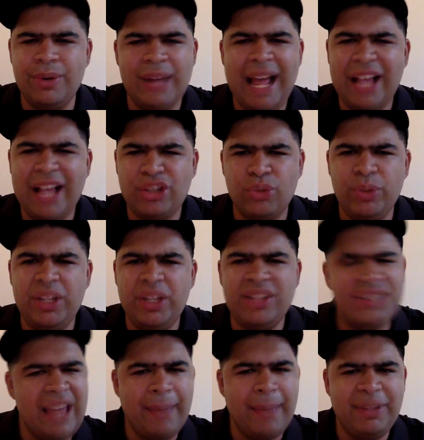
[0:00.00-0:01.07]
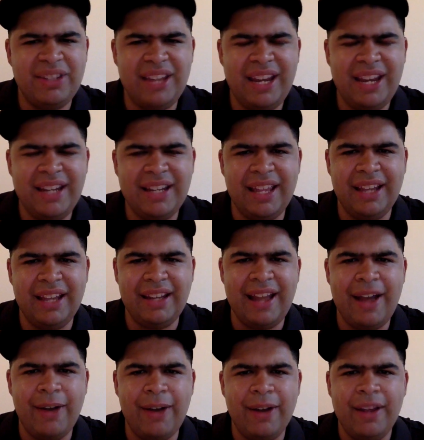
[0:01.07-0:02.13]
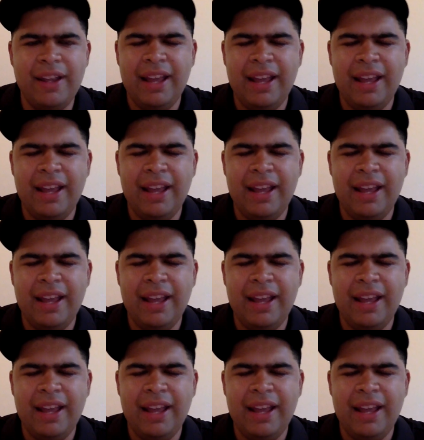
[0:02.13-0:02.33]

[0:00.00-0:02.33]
Last week, Sami Zayn kicked out,